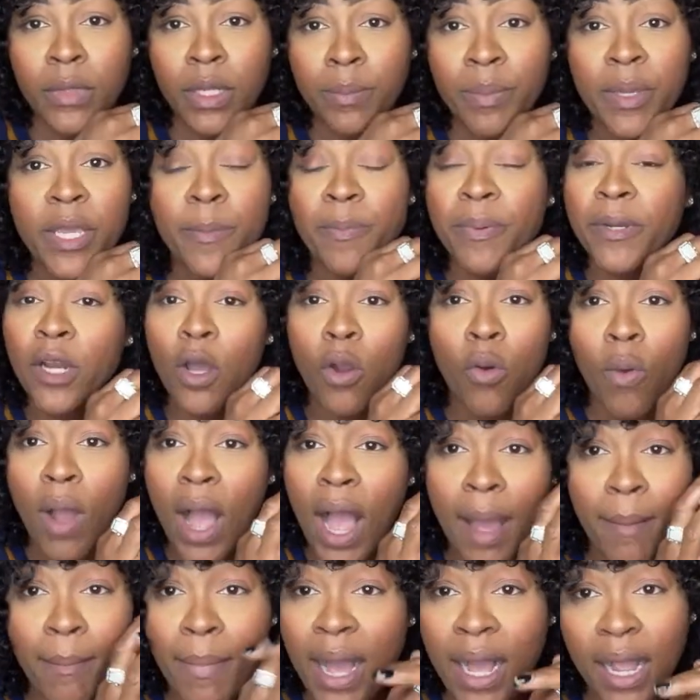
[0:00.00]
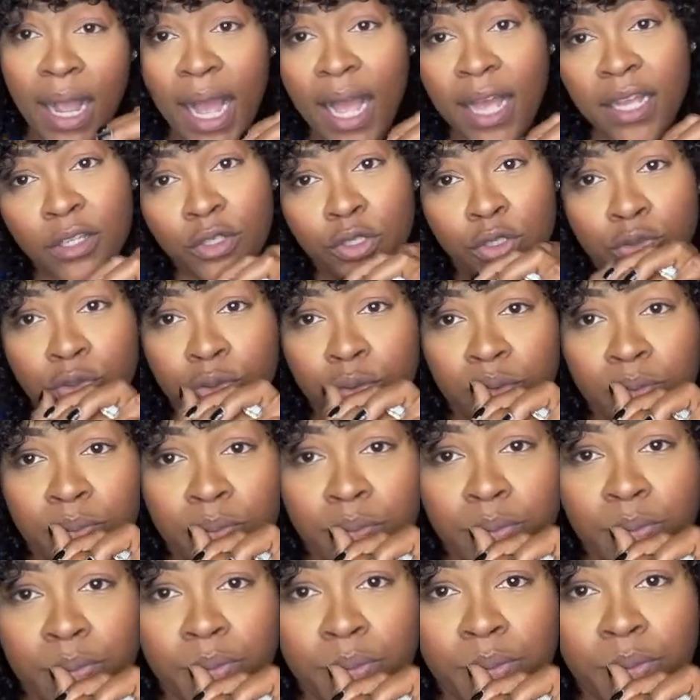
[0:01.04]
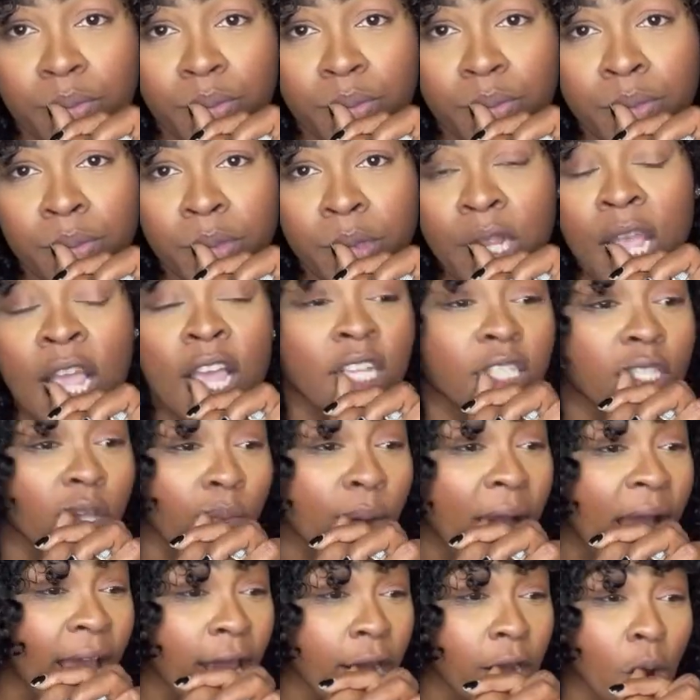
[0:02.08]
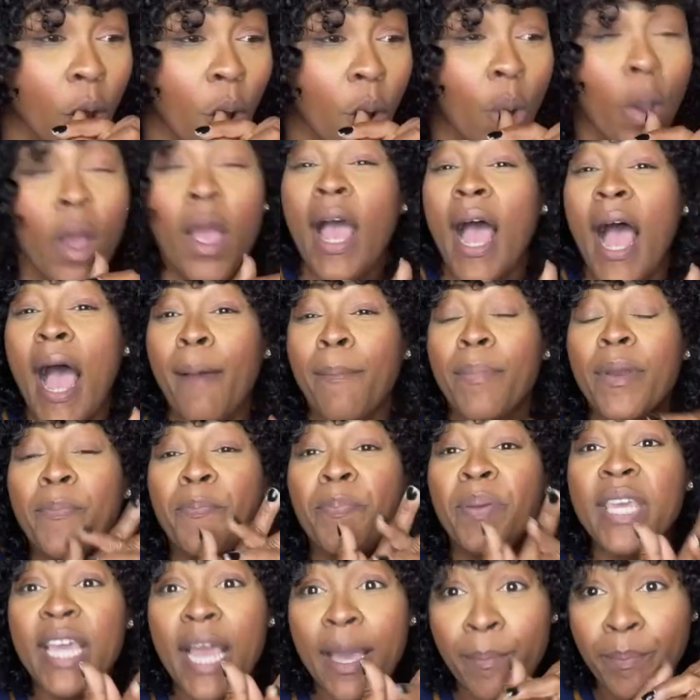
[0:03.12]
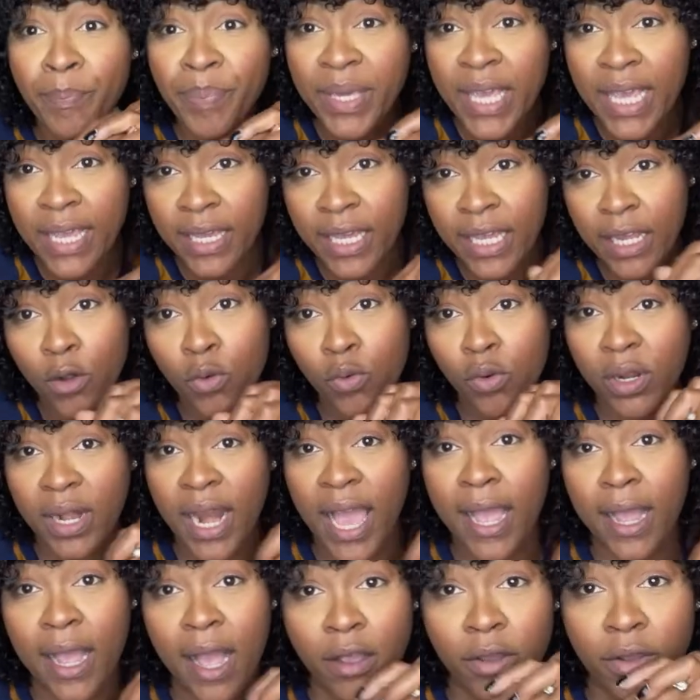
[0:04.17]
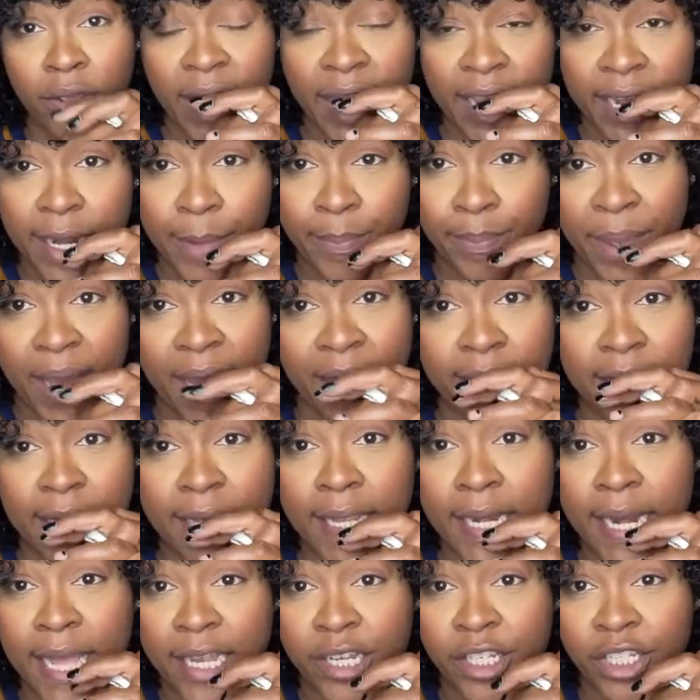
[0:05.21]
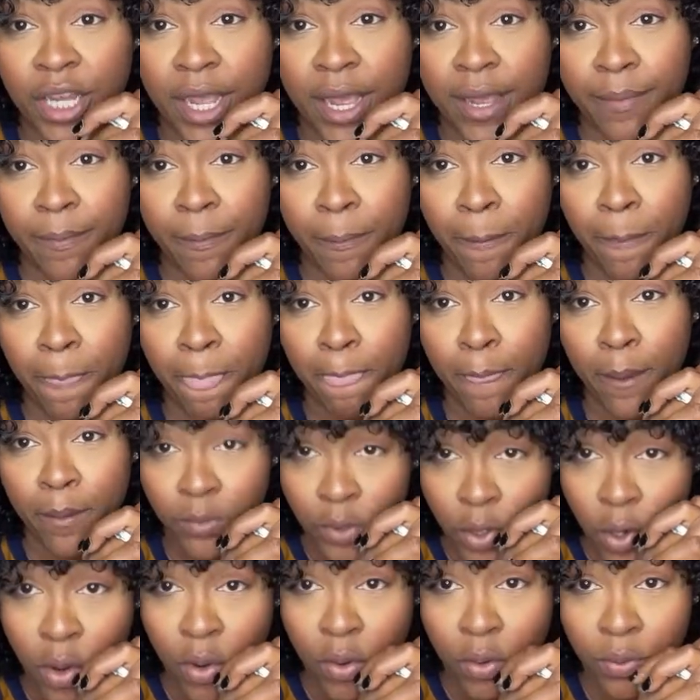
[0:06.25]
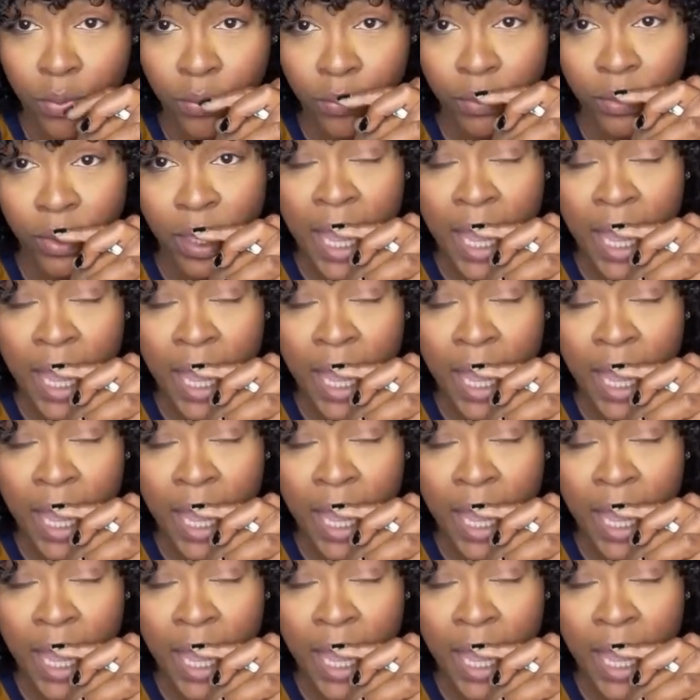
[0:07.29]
People now want back Andrew. So right now, of the PMP, it look like I go get the election. No.